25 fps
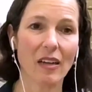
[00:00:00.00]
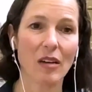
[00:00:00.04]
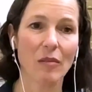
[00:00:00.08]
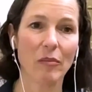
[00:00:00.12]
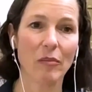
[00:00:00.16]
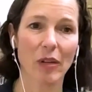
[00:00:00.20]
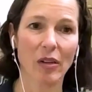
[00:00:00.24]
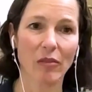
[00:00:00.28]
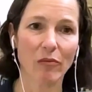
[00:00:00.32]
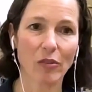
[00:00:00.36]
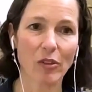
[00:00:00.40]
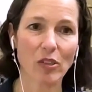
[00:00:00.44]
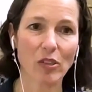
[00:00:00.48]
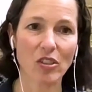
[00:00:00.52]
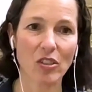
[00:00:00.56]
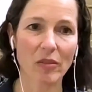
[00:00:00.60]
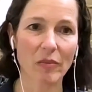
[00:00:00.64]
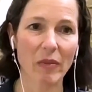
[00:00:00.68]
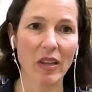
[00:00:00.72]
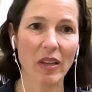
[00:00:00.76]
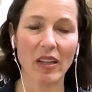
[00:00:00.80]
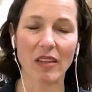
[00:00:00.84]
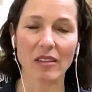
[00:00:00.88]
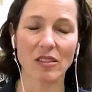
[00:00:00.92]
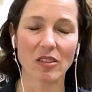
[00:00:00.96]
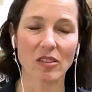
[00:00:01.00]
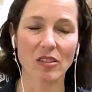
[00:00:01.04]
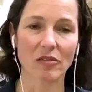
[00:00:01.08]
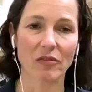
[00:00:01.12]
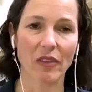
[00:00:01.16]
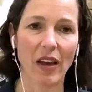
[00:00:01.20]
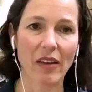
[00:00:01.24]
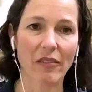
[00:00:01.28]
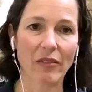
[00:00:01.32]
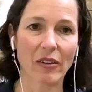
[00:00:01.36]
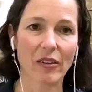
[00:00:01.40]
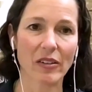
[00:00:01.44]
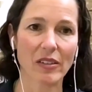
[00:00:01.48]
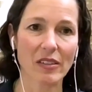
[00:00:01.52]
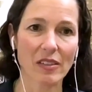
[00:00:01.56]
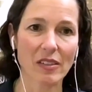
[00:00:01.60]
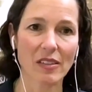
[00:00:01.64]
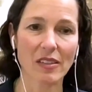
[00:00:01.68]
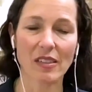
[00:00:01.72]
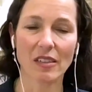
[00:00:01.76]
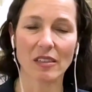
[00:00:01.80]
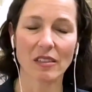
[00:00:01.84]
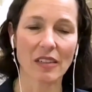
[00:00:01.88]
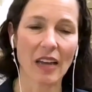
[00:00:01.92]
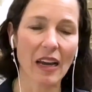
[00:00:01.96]
but unfortunately, median survival is
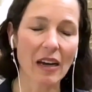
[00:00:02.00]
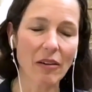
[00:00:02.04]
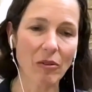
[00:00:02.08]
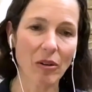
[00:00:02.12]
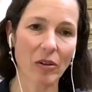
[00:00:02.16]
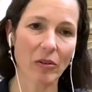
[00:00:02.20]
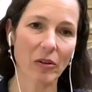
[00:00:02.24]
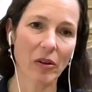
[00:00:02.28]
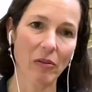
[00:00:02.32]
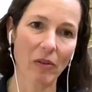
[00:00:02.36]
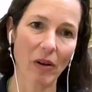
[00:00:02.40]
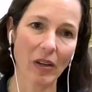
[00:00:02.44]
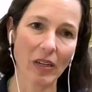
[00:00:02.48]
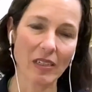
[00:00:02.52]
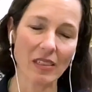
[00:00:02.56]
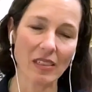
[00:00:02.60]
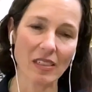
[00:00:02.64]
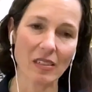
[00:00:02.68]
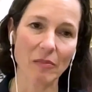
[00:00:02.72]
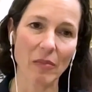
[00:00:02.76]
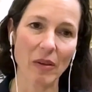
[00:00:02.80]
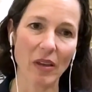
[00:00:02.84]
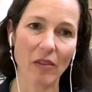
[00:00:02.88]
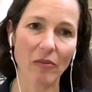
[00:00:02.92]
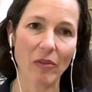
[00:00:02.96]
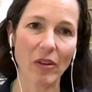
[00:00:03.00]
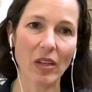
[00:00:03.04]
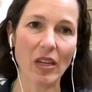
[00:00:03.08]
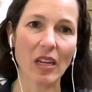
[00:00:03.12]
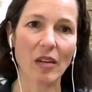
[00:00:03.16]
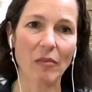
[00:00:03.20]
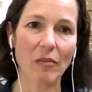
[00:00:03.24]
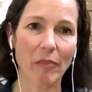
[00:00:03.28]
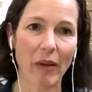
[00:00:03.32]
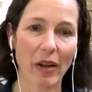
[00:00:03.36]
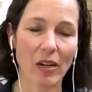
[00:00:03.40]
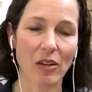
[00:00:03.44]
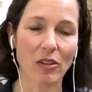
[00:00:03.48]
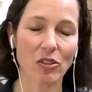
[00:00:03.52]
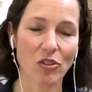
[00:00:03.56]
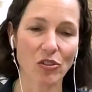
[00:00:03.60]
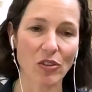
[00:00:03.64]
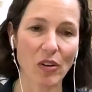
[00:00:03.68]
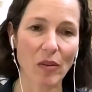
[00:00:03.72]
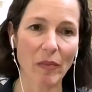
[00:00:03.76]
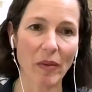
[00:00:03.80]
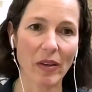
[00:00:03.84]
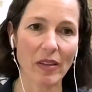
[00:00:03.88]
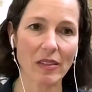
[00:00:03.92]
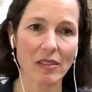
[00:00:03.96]
still not where we want it to be, and we need better
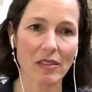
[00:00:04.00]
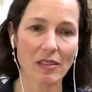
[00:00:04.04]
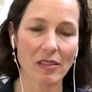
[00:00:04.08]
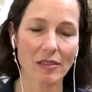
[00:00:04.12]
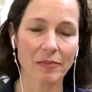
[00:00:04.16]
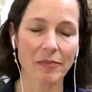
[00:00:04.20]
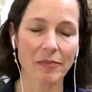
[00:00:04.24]
treatments.